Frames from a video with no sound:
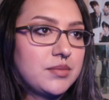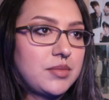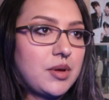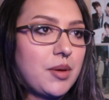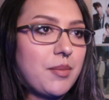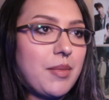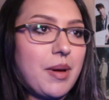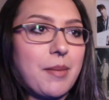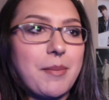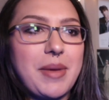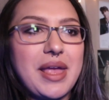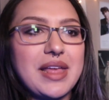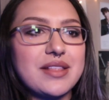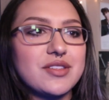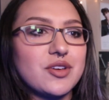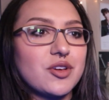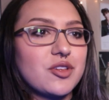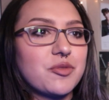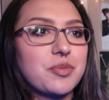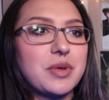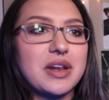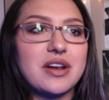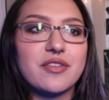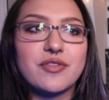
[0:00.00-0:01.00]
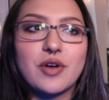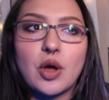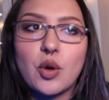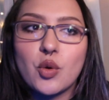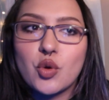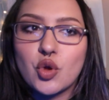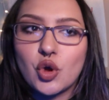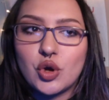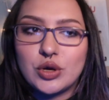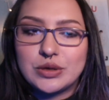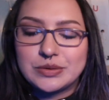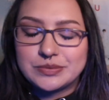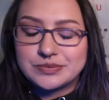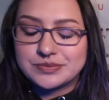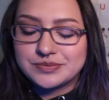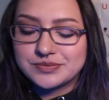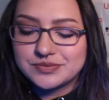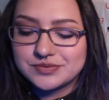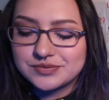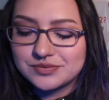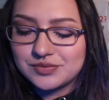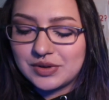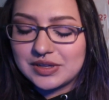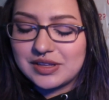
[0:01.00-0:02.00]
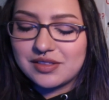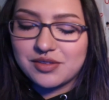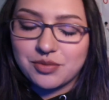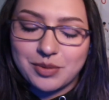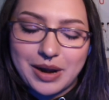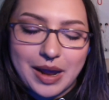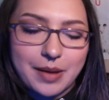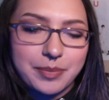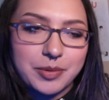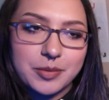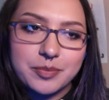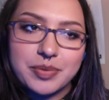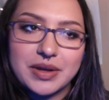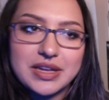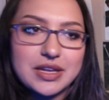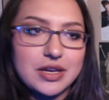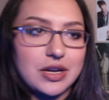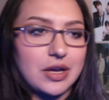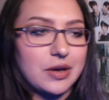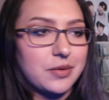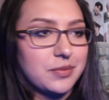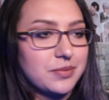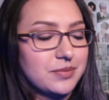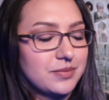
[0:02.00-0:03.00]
But my man's always been a vocal. Well, he's rapping, but you know.